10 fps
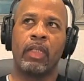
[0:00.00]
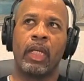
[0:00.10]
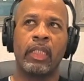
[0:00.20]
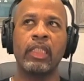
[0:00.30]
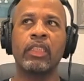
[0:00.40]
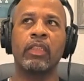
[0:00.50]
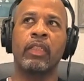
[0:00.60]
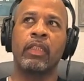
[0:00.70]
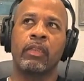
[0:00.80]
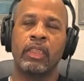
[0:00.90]

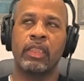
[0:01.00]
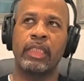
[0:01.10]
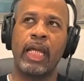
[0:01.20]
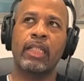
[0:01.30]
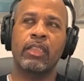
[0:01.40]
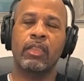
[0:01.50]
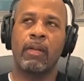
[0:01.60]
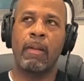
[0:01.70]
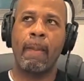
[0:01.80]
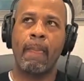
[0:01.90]
this
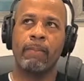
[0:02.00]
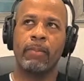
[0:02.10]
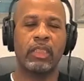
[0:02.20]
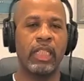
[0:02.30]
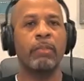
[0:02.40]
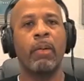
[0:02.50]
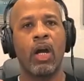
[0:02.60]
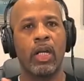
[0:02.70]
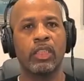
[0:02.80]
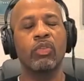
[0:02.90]
next
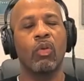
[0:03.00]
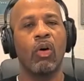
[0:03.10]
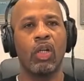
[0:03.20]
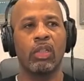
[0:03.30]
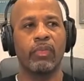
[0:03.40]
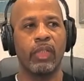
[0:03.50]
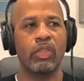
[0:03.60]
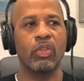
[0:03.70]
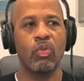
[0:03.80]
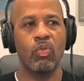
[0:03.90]
part is to all of
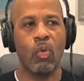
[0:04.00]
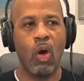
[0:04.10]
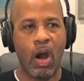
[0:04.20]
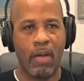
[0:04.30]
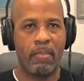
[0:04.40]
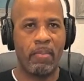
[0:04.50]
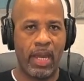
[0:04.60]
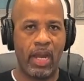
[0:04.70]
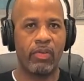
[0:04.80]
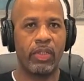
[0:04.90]
us who are
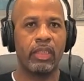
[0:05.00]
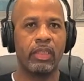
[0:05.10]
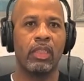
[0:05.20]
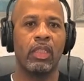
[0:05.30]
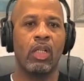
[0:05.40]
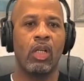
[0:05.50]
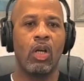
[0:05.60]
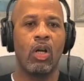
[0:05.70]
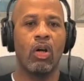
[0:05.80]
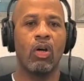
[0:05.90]
married
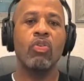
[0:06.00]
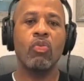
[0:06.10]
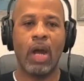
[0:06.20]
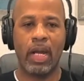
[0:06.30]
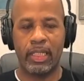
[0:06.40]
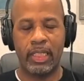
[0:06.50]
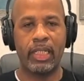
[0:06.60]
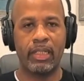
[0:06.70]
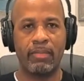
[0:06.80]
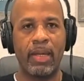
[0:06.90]
or who are
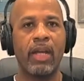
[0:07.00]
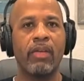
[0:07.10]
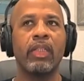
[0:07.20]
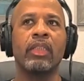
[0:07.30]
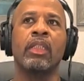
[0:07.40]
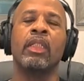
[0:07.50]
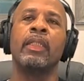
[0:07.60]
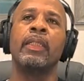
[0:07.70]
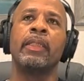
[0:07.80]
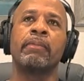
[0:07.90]
getting married.
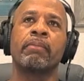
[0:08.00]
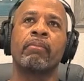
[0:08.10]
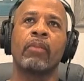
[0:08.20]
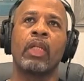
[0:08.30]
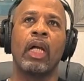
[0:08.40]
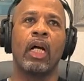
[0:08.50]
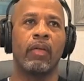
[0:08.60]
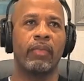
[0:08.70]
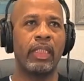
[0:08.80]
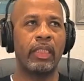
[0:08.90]

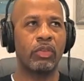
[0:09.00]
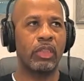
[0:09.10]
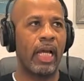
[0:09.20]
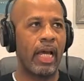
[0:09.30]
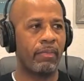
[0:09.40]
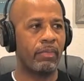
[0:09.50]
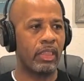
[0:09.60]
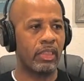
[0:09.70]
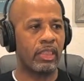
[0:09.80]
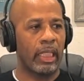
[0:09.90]
They used to have
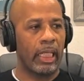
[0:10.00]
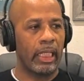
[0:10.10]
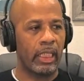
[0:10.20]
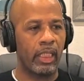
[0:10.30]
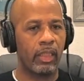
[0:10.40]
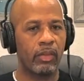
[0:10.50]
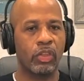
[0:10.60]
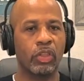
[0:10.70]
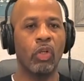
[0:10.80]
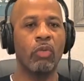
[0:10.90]
this saying,
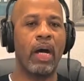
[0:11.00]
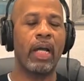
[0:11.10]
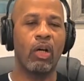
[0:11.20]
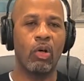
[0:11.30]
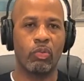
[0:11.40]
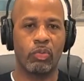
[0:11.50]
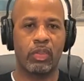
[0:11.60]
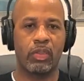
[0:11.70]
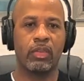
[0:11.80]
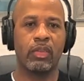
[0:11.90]
sow my
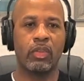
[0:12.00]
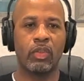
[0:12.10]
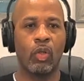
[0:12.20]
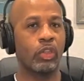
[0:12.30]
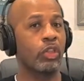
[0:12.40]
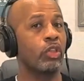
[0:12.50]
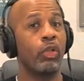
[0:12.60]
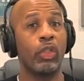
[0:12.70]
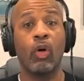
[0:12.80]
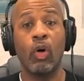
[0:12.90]
oats or sow
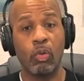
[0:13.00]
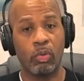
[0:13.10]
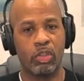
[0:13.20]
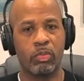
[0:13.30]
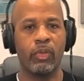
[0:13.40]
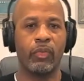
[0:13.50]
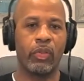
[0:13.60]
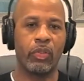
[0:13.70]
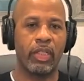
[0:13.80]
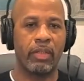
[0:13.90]
your oats
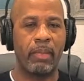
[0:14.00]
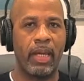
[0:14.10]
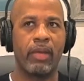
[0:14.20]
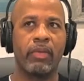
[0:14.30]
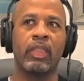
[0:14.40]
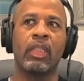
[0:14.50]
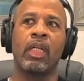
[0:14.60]
before you get married.